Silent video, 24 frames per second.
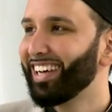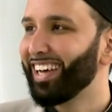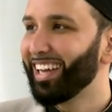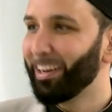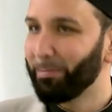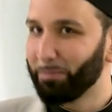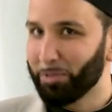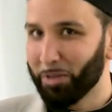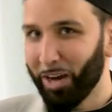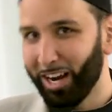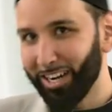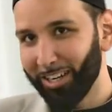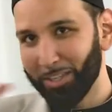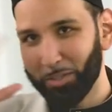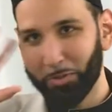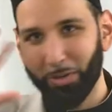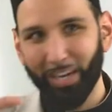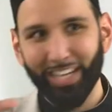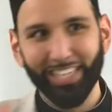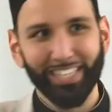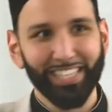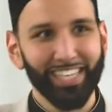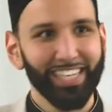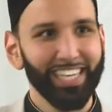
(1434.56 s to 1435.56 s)
And I'm trying to
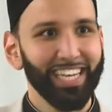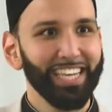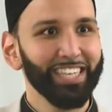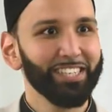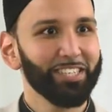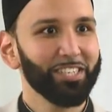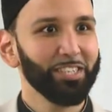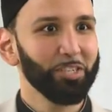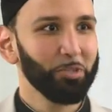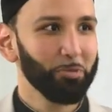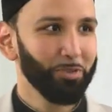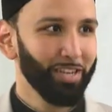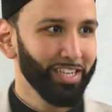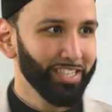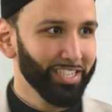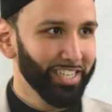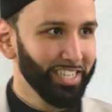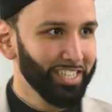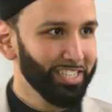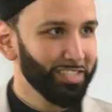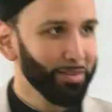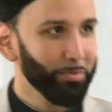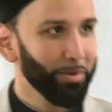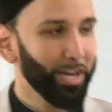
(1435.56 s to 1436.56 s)
translate instant
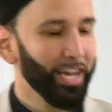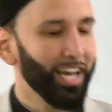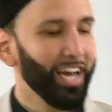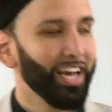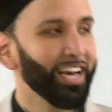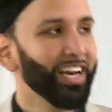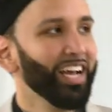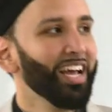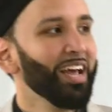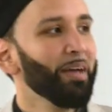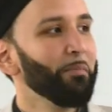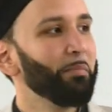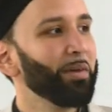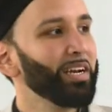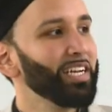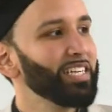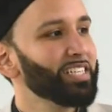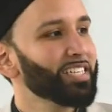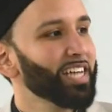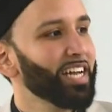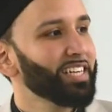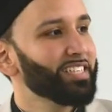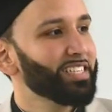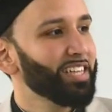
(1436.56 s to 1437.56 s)
translation in my head. But he
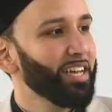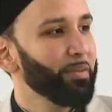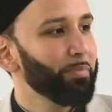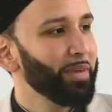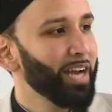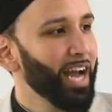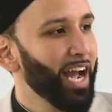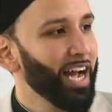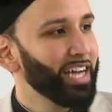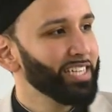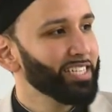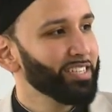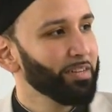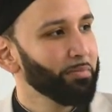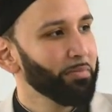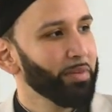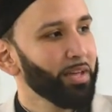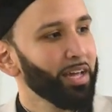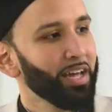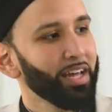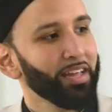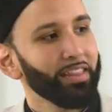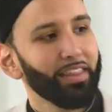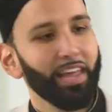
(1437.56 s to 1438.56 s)
said to Ibn Hazm
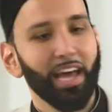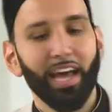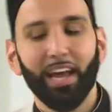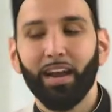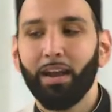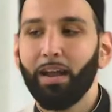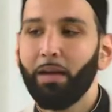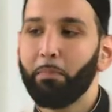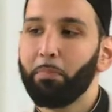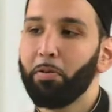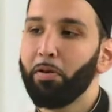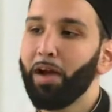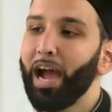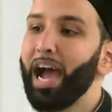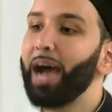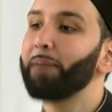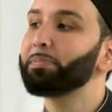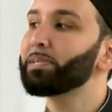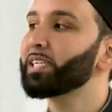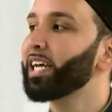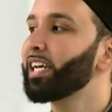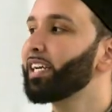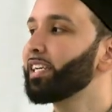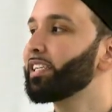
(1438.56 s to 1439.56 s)
that
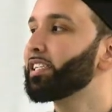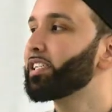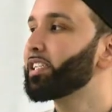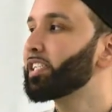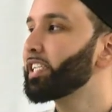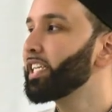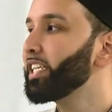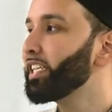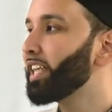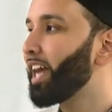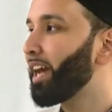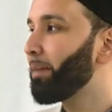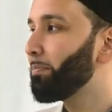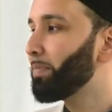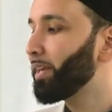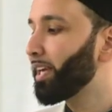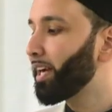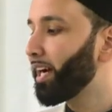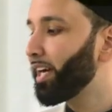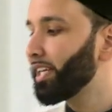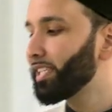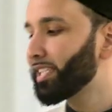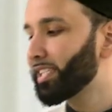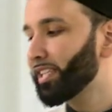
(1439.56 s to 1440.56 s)
perhaps I didn't see that
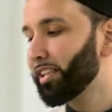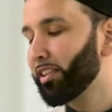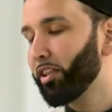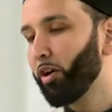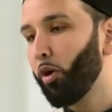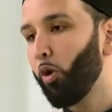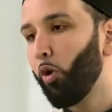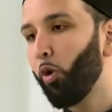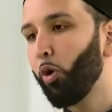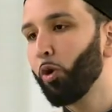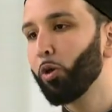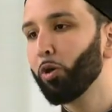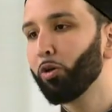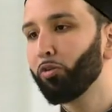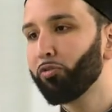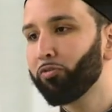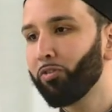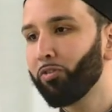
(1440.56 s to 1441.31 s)
because the oil